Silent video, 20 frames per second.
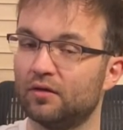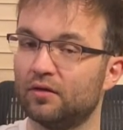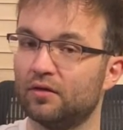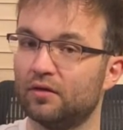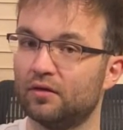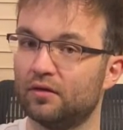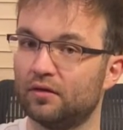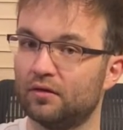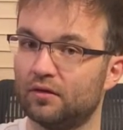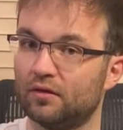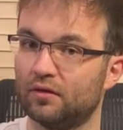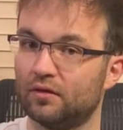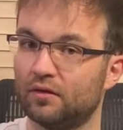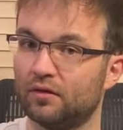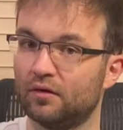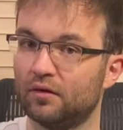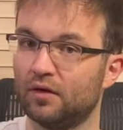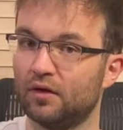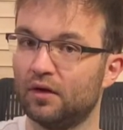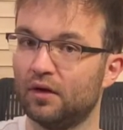
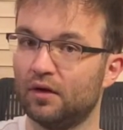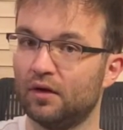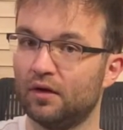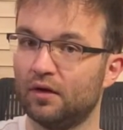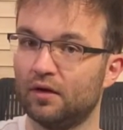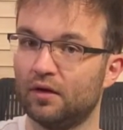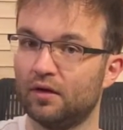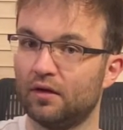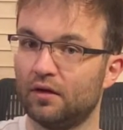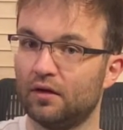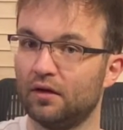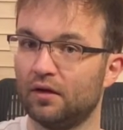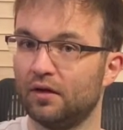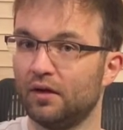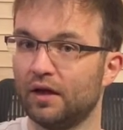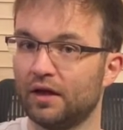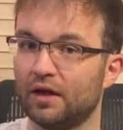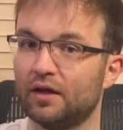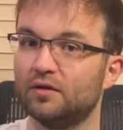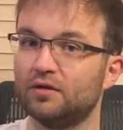and
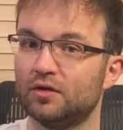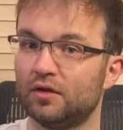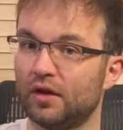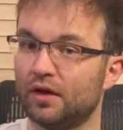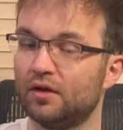that gives you,